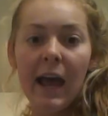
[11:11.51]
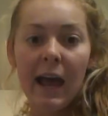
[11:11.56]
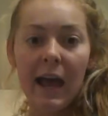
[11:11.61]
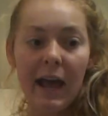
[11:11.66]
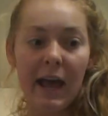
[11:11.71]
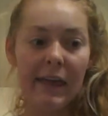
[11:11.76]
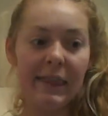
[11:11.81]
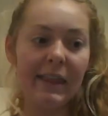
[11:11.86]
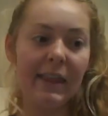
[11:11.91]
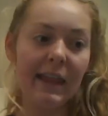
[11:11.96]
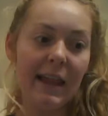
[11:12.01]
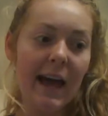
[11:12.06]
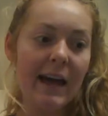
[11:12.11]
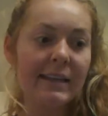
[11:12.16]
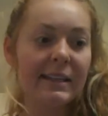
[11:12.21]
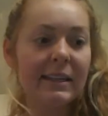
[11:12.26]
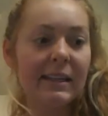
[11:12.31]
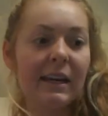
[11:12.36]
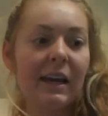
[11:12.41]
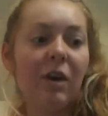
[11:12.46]
And the
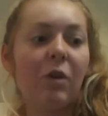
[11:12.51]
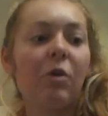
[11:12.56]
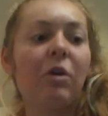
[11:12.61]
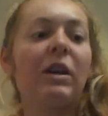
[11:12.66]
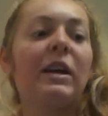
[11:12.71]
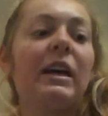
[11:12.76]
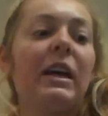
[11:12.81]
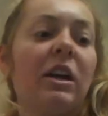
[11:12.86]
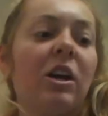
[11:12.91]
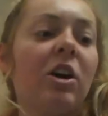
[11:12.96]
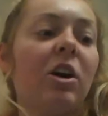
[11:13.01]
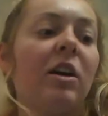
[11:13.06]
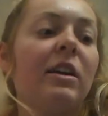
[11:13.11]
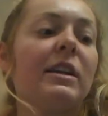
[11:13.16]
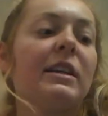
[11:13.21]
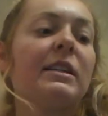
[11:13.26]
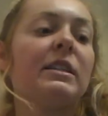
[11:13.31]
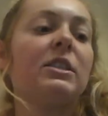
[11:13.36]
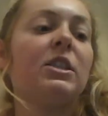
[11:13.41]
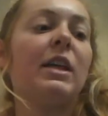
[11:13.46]
last thing I want to hit on
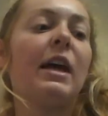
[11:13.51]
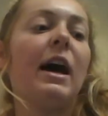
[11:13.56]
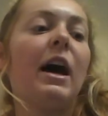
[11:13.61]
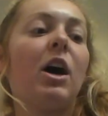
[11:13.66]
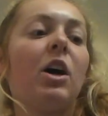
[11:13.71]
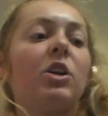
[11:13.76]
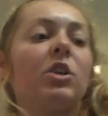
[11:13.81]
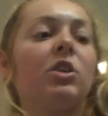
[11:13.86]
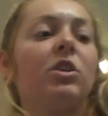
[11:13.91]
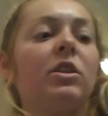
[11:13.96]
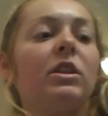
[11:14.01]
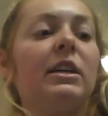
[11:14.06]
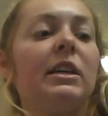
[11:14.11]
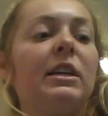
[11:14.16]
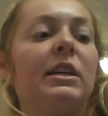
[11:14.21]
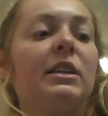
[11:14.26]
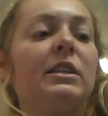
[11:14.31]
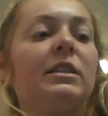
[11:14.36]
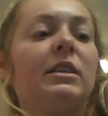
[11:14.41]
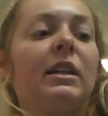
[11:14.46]
is that
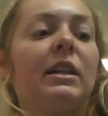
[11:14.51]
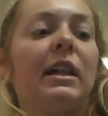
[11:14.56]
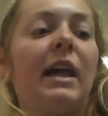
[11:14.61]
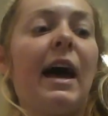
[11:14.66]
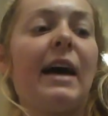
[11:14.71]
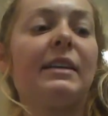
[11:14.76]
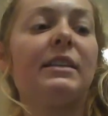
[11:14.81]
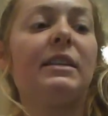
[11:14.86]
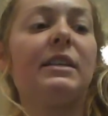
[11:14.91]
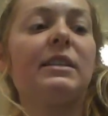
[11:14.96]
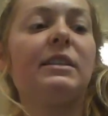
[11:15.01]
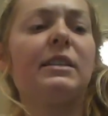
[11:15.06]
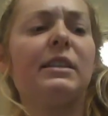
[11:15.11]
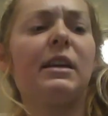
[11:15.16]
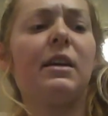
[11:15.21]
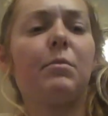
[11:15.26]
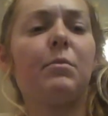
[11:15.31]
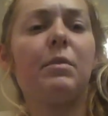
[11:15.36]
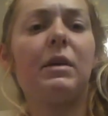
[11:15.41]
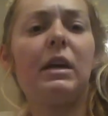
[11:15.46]
these classes
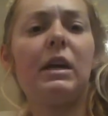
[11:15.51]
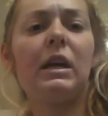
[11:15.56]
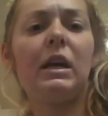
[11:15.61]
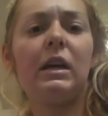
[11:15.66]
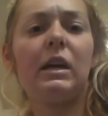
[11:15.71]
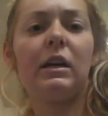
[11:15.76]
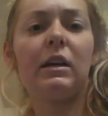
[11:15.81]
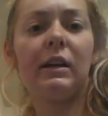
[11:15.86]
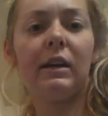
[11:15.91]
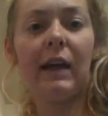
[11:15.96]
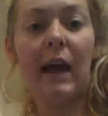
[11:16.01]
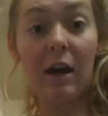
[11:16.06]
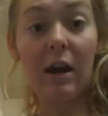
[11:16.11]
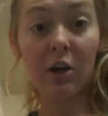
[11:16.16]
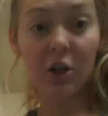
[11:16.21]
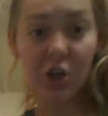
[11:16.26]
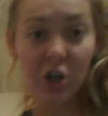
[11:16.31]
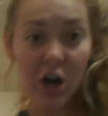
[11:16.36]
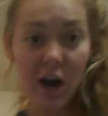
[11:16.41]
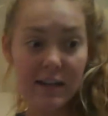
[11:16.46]
can be
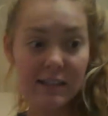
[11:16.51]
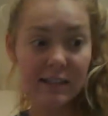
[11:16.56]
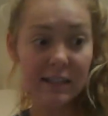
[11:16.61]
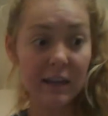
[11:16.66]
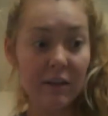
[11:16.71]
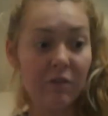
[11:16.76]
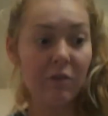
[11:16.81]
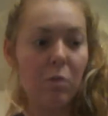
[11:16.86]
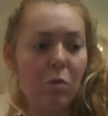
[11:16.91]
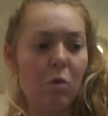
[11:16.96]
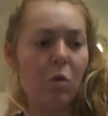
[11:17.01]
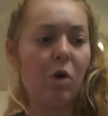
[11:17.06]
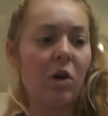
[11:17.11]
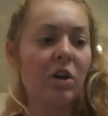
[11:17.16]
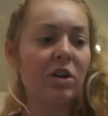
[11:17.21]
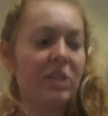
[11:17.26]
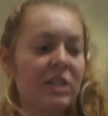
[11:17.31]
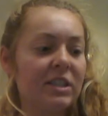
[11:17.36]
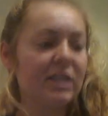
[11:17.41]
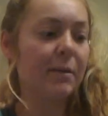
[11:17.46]
categorized even more
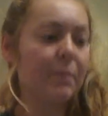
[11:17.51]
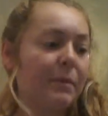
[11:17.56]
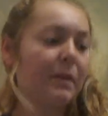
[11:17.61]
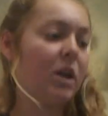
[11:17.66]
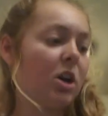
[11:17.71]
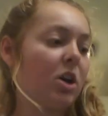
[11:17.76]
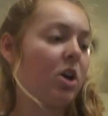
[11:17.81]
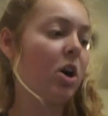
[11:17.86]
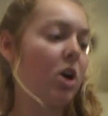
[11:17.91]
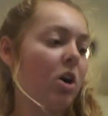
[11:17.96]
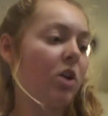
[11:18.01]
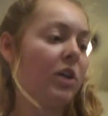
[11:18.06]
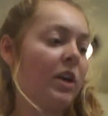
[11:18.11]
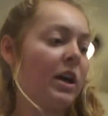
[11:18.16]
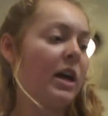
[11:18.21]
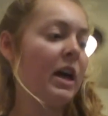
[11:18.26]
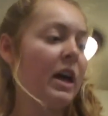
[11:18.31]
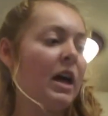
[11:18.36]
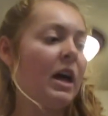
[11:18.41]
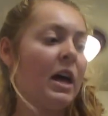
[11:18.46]
into something called
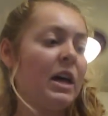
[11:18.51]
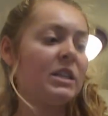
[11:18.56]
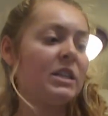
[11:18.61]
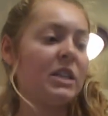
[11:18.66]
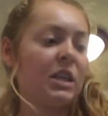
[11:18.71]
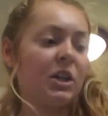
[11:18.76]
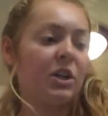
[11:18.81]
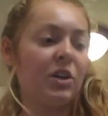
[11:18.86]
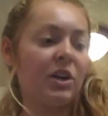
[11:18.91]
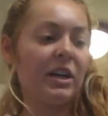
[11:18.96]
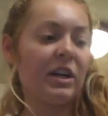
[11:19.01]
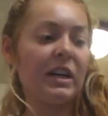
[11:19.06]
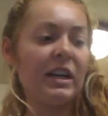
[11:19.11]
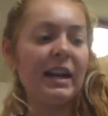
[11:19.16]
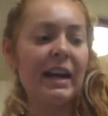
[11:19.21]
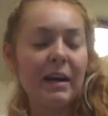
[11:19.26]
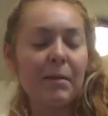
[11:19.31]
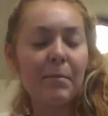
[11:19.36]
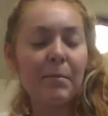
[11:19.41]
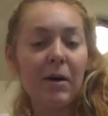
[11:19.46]
secreted
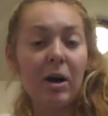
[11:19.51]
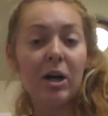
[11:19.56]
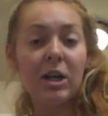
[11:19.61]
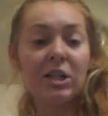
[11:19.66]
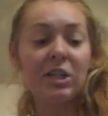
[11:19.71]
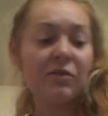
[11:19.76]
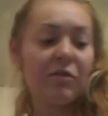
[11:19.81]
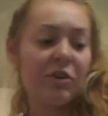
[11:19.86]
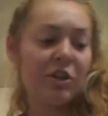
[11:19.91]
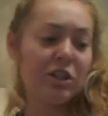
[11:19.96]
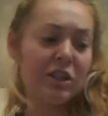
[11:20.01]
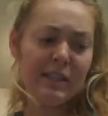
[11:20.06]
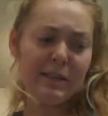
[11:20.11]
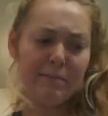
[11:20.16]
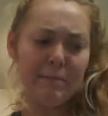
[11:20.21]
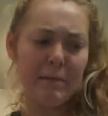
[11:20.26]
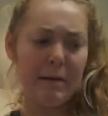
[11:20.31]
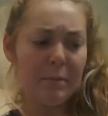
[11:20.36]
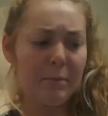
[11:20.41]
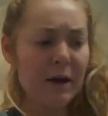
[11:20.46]
antibodies versus
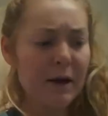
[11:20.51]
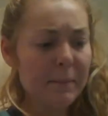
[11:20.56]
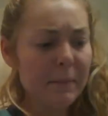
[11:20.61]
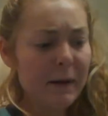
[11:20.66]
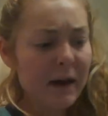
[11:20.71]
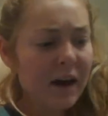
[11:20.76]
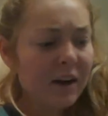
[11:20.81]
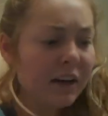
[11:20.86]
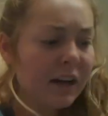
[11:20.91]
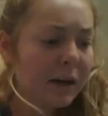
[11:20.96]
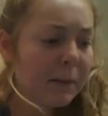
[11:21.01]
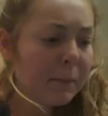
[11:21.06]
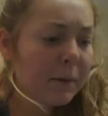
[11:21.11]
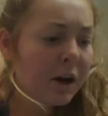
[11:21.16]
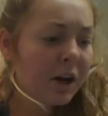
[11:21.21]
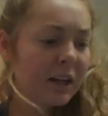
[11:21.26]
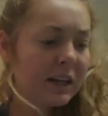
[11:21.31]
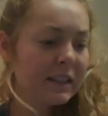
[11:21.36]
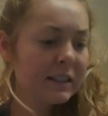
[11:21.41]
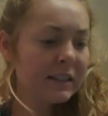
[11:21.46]
membrane-bound
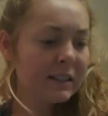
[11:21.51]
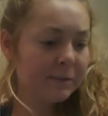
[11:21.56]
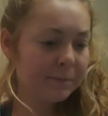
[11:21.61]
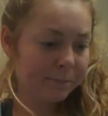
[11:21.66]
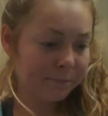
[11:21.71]
antibodies.